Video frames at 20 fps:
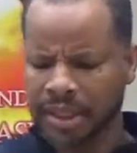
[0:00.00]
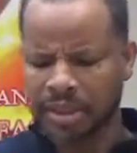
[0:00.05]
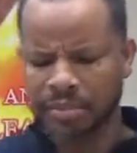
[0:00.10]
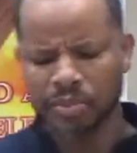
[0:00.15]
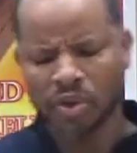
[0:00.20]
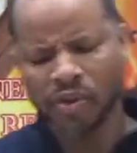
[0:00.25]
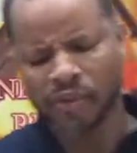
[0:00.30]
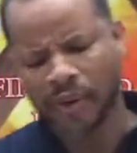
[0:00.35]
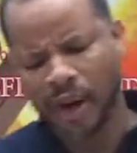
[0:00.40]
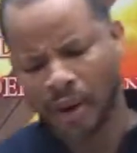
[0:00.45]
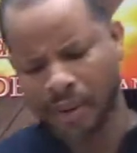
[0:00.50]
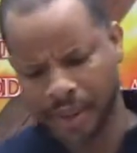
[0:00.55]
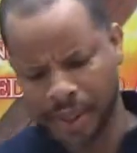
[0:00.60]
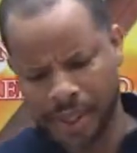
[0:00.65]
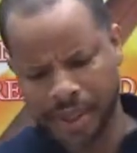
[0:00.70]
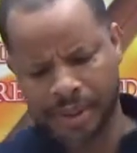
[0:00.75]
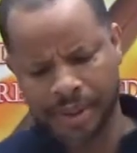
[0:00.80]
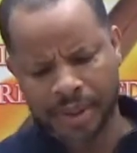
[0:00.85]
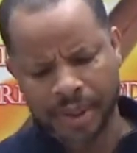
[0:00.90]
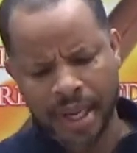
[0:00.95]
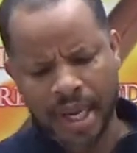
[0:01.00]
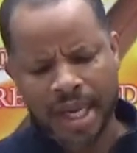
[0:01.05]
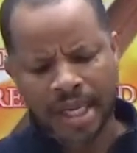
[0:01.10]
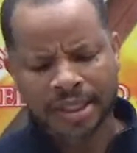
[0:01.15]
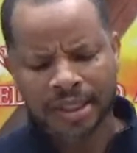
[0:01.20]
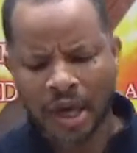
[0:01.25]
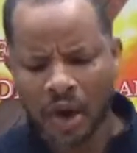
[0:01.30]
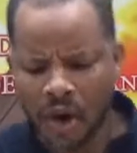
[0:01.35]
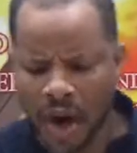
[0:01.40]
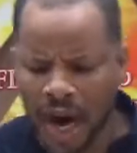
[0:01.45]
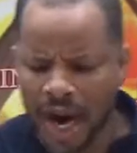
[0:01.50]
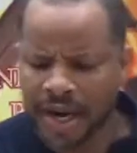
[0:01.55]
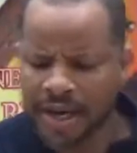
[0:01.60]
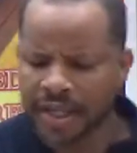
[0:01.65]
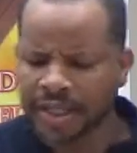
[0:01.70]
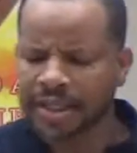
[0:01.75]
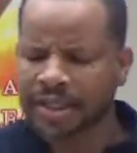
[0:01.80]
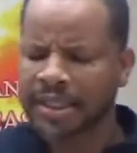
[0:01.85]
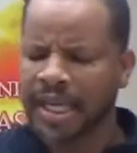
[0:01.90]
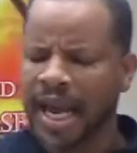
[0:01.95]
just move on here. So
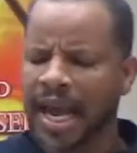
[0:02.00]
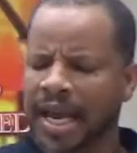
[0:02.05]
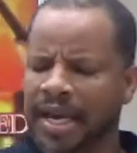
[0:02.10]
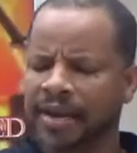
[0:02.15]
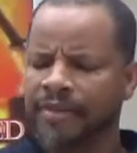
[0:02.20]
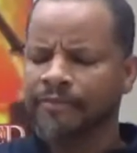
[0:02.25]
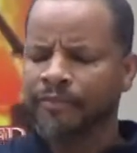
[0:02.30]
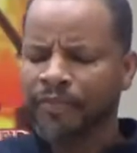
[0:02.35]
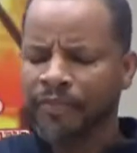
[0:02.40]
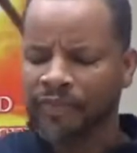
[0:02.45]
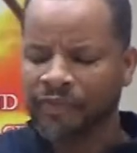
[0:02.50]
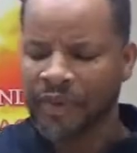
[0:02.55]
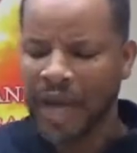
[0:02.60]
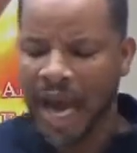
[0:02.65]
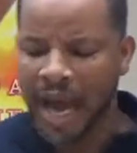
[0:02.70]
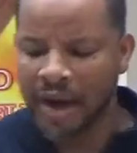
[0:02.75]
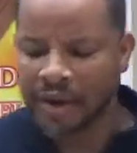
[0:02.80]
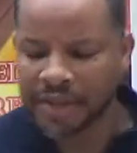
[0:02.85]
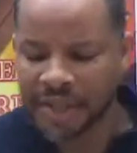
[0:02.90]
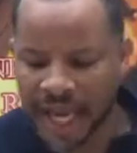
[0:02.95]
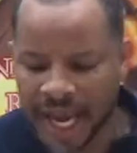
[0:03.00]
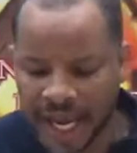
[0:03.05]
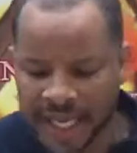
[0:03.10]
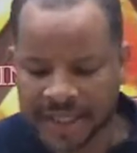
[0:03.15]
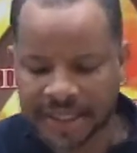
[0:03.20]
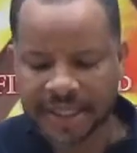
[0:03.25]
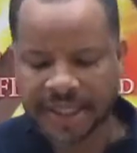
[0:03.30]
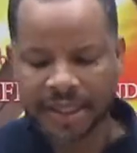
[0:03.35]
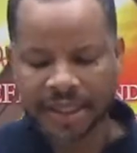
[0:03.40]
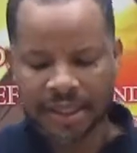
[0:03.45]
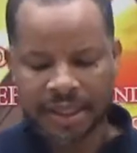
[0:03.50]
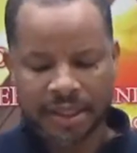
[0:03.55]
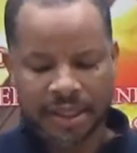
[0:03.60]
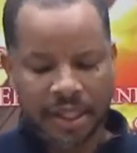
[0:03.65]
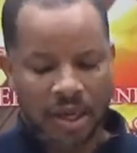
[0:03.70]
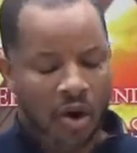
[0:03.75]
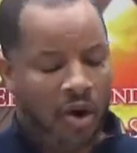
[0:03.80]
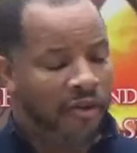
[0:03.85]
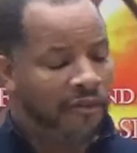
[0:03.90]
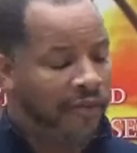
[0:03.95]
understanding foundations
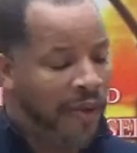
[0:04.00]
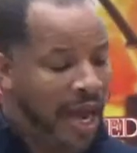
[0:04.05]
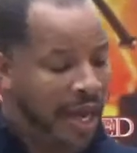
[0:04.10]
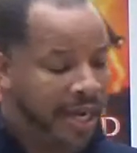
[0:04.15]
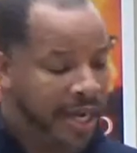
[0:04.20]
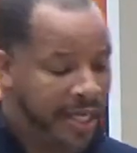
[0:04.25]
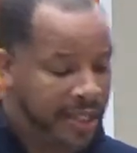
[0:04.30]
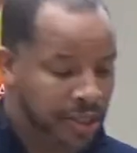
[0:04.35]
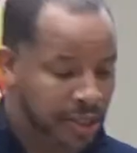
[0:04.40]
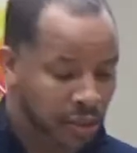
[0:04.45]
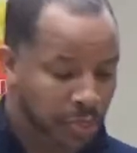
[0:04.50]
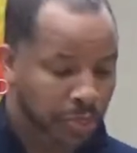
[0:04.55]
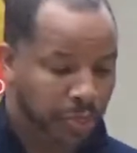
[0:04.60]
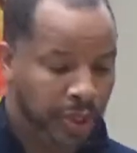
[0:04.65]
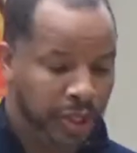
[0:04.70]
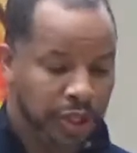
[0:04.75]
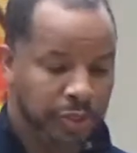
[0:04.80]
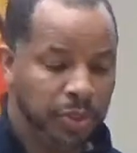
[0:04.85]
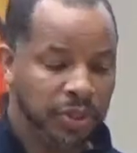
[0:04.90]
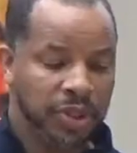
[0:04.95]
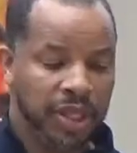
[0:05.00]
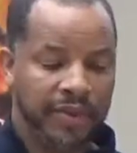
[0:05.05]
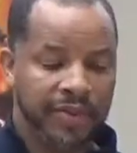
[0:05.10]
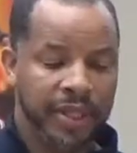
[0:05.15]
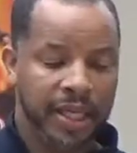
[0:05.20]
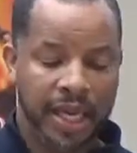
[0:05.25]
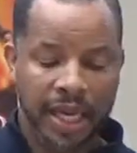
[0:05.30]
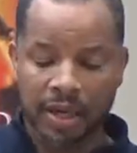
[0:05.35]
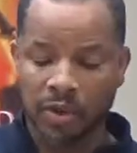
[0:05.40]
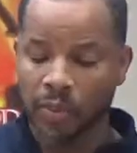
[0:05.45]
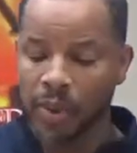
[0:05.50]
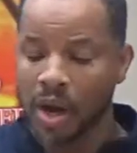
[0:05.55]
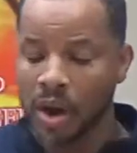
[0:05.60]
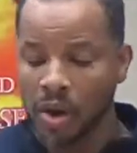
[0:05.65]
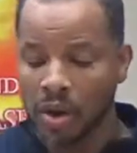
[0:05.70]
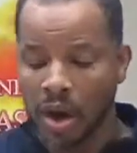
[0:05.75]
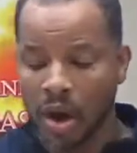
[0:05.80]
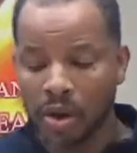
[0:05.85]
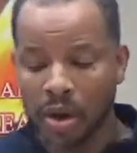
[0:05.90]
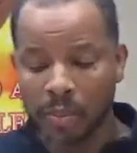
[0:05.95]
or foundational principles of the kingdom. We're
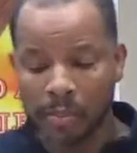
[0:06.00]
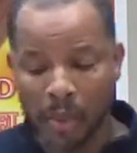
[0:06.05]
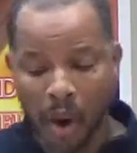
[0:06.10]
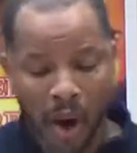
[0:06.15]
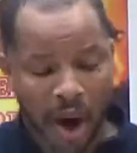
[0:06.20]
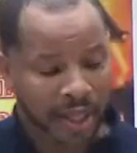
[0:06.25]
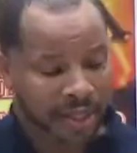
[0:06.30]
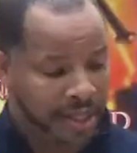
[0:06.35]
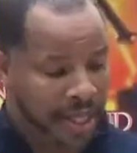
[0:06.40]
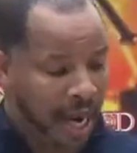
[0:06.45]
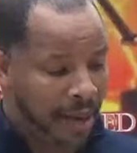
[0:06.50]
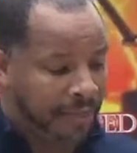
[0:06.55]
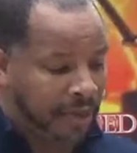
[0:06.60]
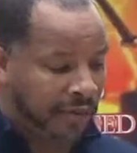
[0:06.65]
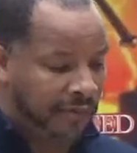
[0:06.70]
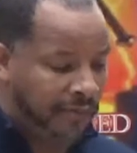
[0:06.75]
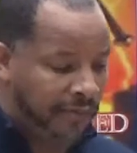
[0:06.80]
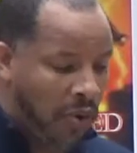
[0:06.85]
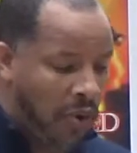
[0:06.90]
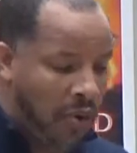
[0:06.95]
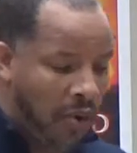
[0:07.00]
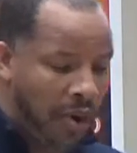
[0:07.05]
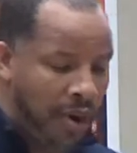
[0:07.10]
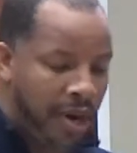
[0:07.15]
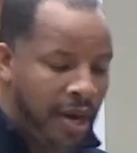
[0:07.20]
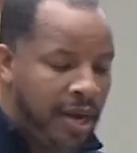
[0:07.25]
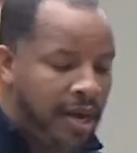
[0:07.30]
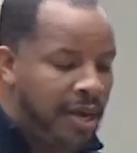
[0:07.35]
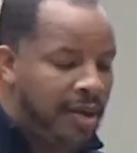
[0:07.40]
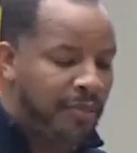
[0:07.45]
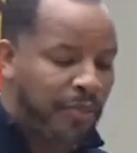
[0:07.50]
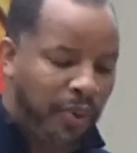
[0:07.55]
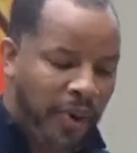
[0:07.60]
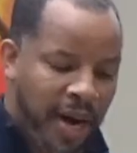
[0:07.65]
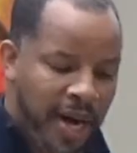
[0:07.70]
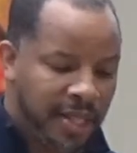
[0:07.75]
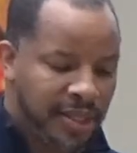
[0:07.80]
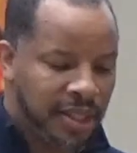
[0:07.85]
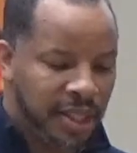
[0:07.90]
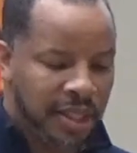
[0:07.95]
going to go to Mark chapter 4.
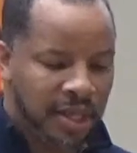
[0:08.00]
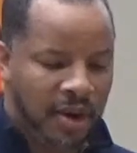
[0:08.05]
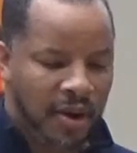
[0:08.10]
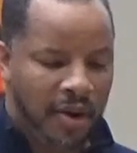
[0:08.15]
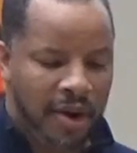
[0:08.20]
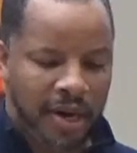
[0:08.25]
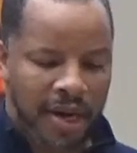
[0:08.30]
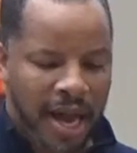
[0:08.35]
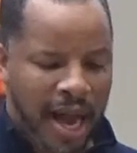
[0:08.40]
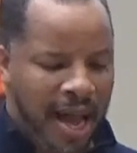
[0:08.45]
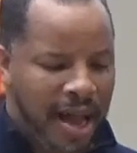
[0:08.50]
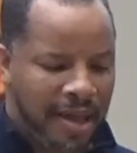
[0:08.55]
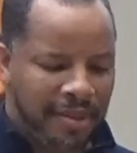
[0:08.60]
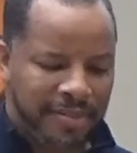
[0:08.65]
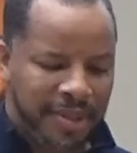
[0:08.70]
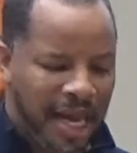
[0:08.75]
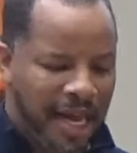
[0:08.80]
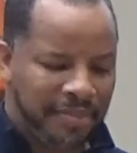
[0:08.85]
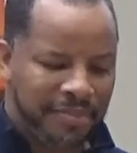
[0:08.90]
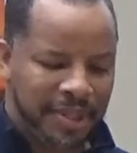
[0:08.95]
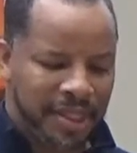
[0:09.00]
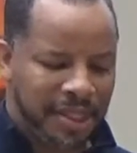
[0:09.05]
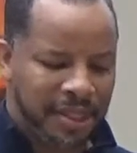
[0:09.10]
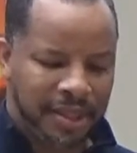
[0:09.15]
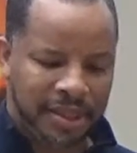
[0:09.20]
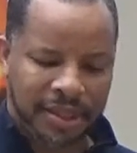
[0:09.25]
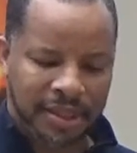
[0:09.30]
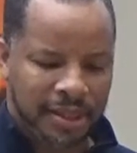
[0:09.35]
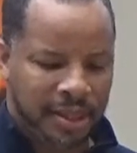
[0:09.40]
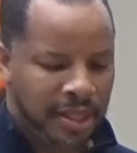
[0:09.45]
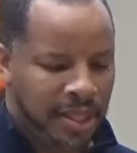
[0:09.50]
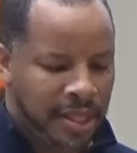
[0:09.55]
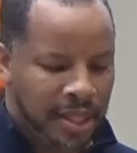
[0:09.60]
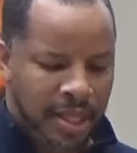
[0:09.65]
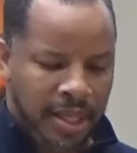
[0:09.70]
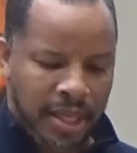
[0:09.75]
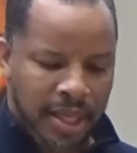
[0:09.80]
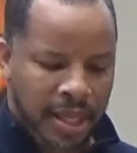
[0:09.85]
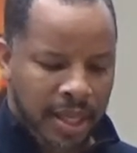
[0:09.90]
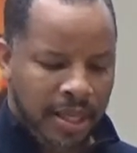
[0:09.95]
Praise the Lord. I, I just,
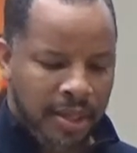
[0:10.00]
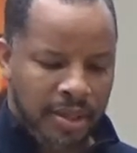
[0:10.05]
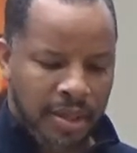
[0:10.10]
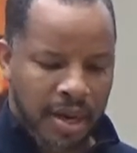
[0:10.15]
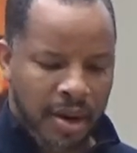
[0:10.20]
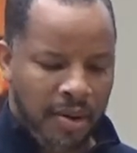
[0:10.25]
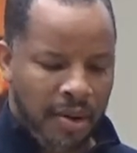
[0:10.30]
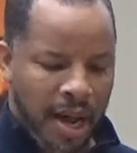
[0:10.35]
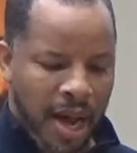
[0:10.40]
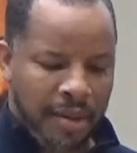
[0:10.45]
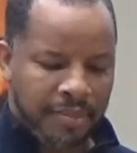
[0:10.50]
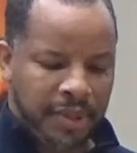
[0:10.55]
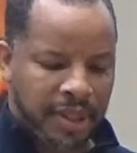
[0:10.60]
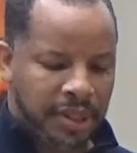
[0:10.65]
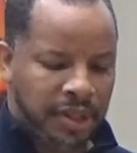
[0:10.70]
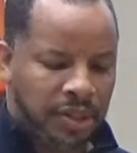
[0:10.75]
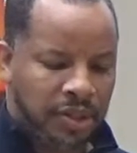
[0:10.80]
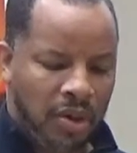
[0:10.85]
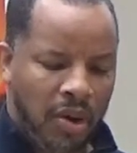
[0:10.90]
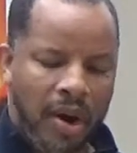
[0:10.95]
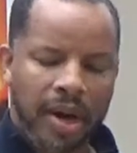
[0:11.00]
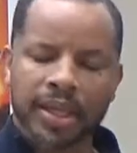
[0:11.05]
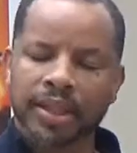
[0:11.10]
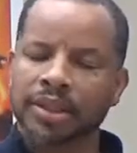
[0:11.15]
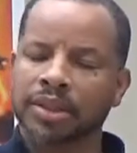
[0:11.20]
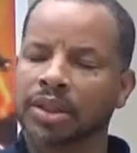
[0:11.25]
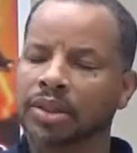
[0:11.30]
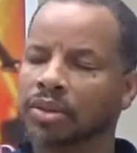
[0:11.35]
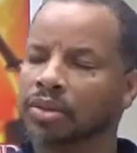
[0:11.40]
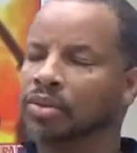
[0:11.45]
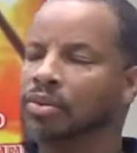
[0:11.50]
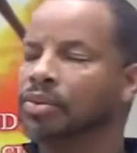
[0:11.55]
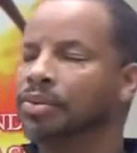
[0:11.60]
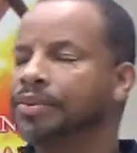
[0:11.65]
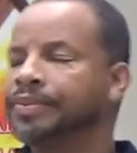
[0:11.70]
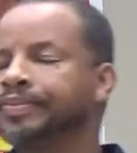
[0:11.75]
you know, I'm just starting to